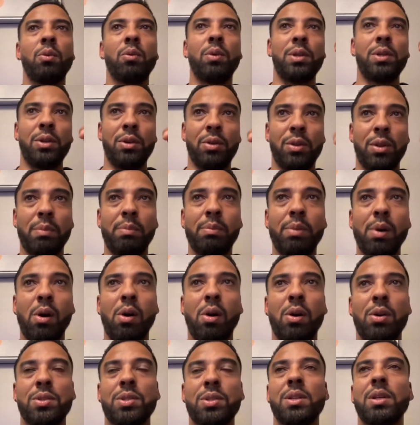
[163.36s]
When you're the
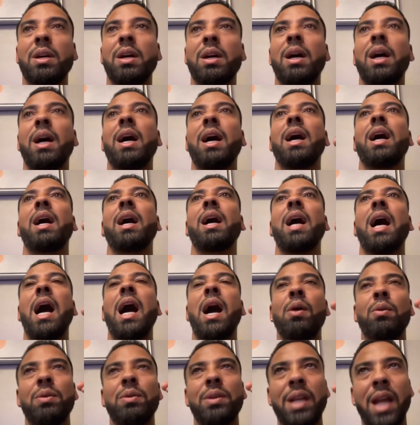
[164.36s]
boss,
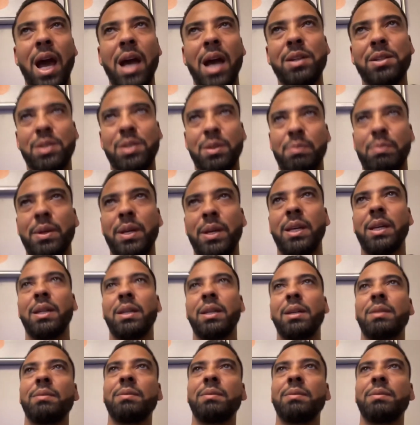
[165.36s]
how not to be.